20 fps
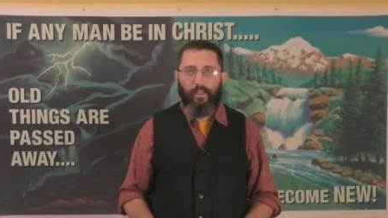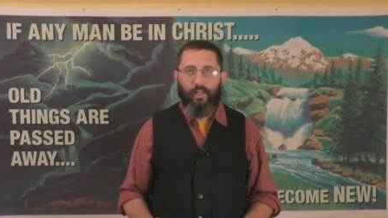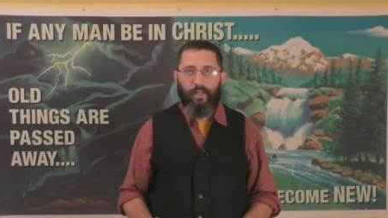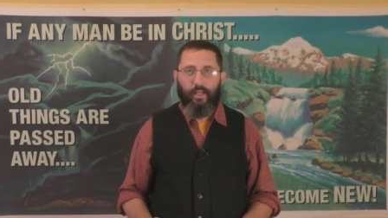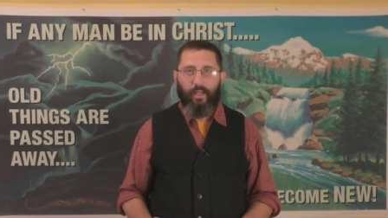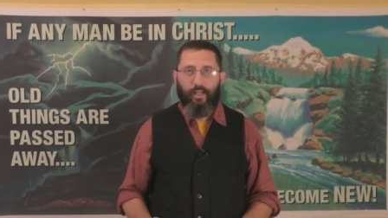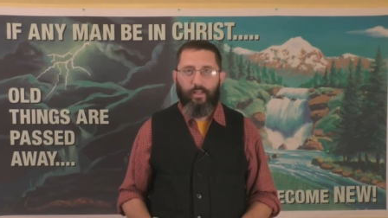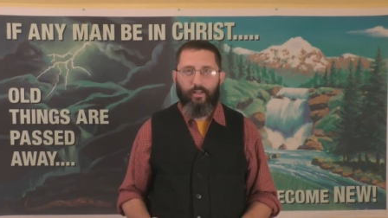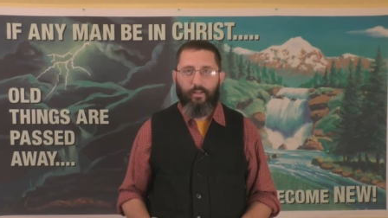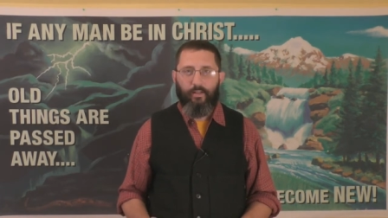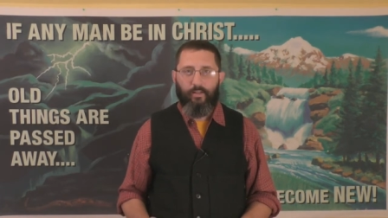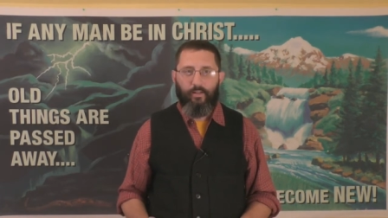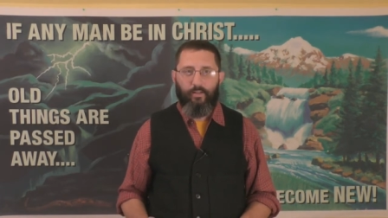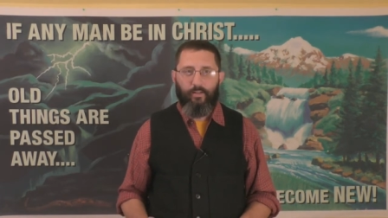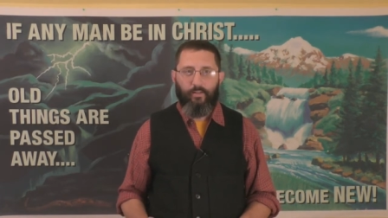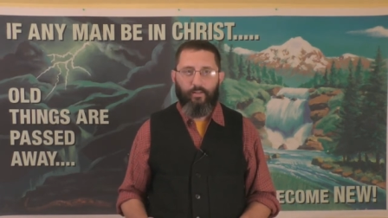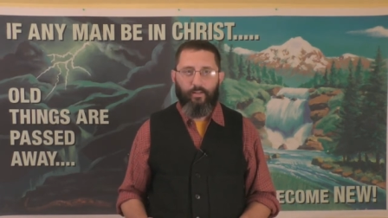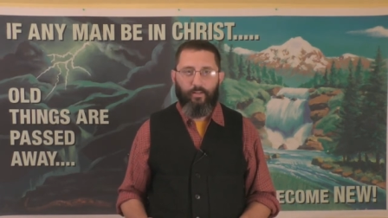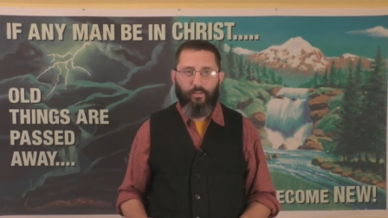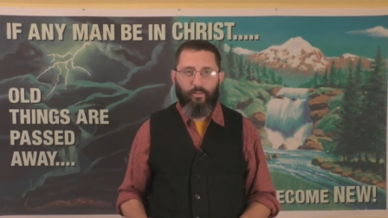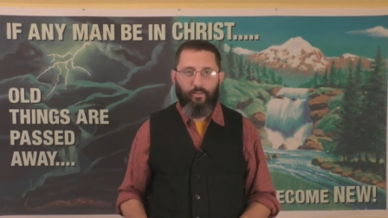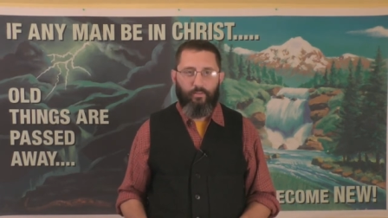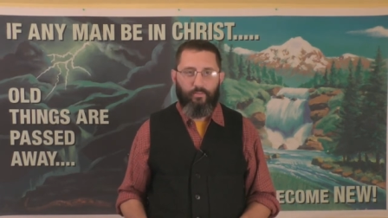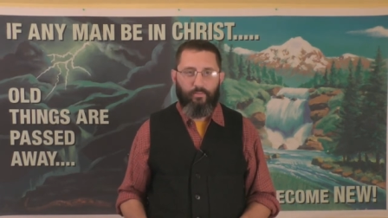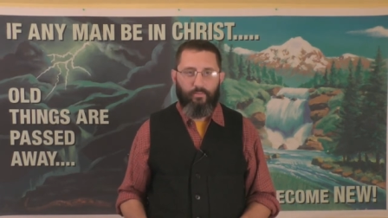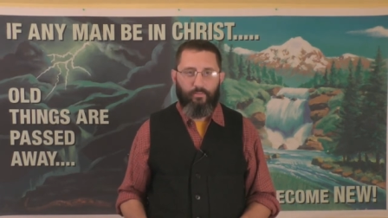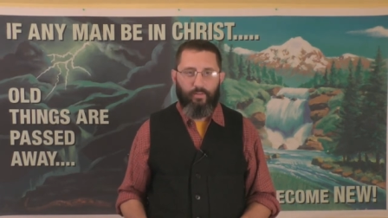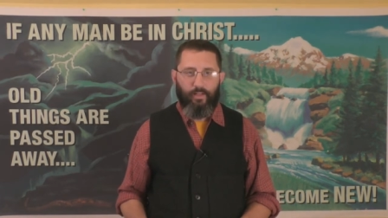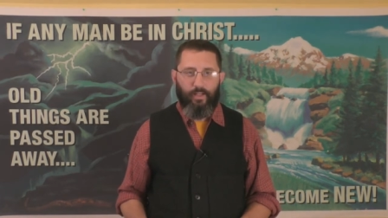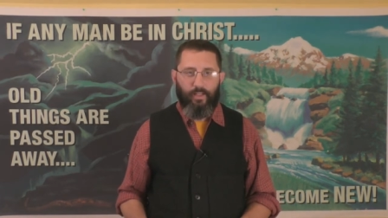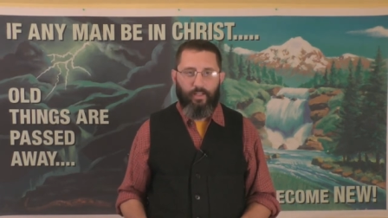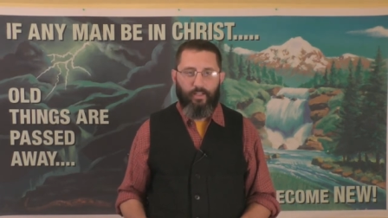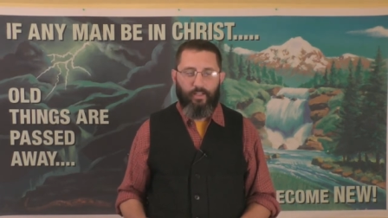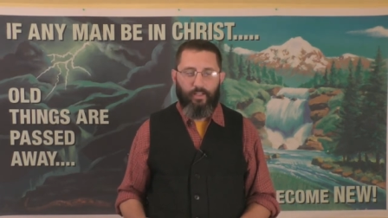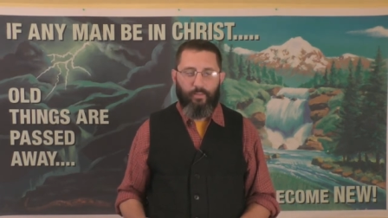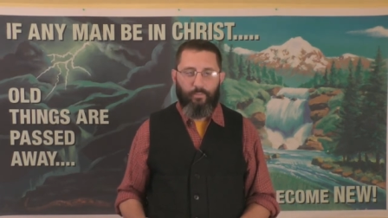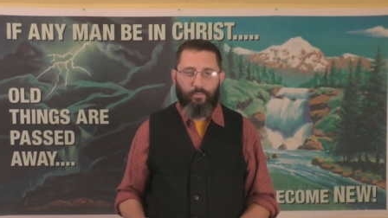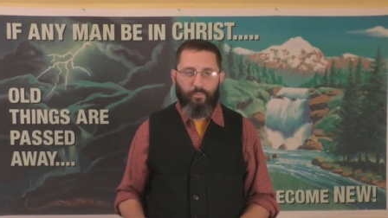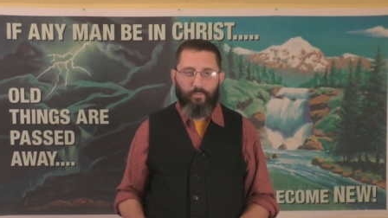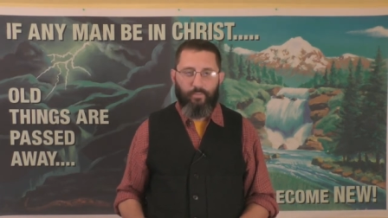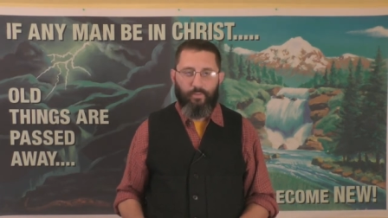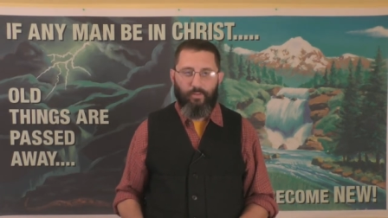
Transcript: And, you know, I ended up,